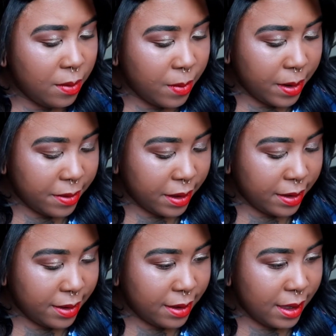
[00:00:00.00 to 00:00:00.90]
where is
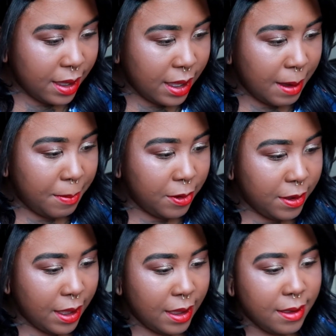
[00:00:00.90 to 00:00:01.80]
it? I keep
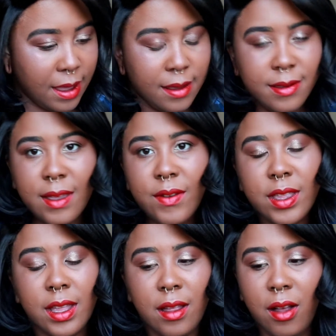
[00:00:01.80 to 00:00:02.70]
losing it. It's like
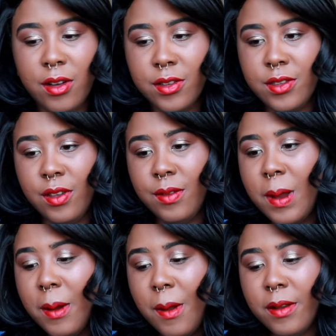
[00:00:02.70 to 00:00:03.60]
$17, so it's
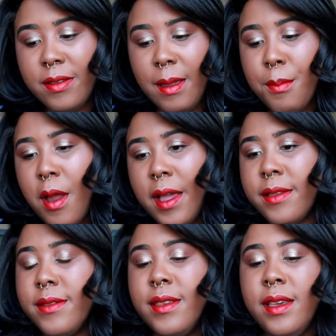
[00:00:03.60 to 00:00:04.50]
probably around the same
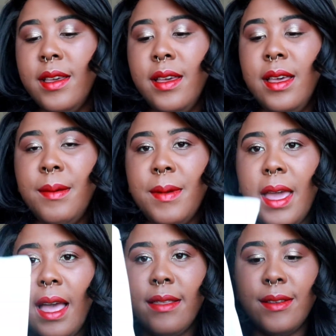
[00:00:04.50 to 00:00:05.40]
price. But
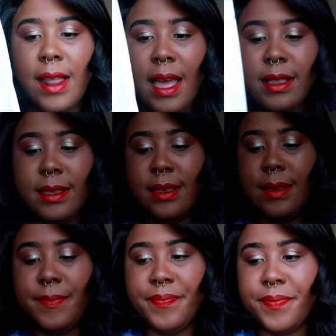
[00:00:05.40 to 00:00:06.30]
yeah, so
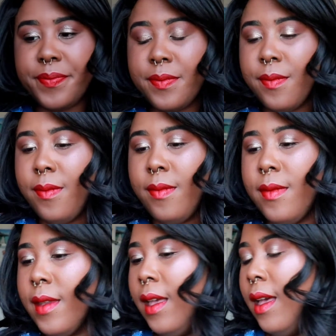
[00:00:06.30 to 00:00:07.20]
that's,
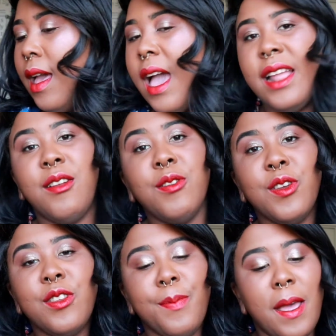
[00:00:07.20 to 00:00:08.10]
I don't
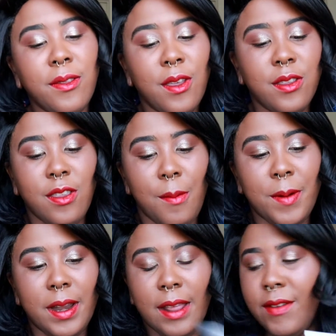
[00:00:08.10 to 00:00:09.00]
use bath salts, so I'm
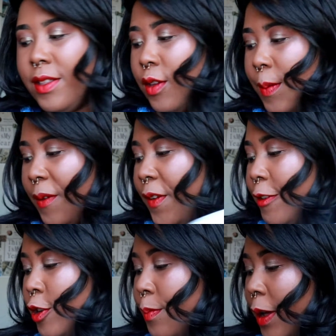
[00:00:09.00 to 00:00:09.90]
gonna give it to my
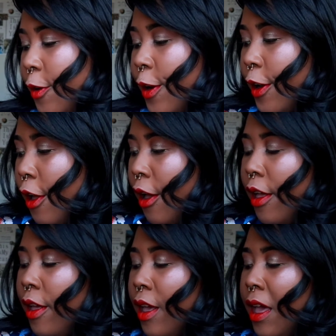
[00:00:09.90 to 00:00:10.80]
future mother-in-law.
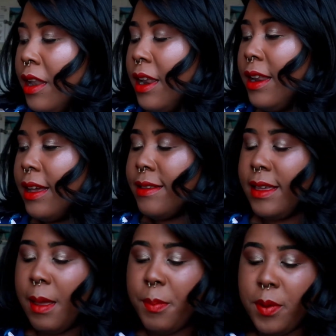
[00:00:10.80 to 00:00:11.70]
The next
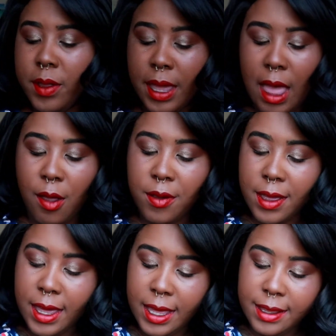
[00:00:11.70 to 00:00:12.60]
thing I'm pulling out
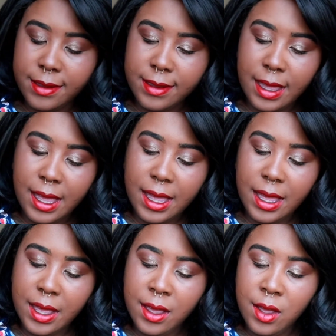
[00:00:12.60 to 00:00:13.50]
is
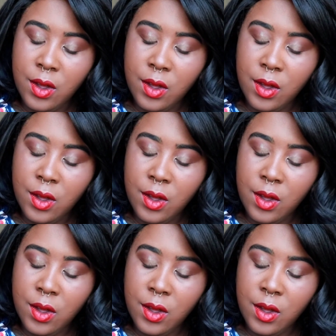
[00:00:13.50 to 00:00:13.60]
the,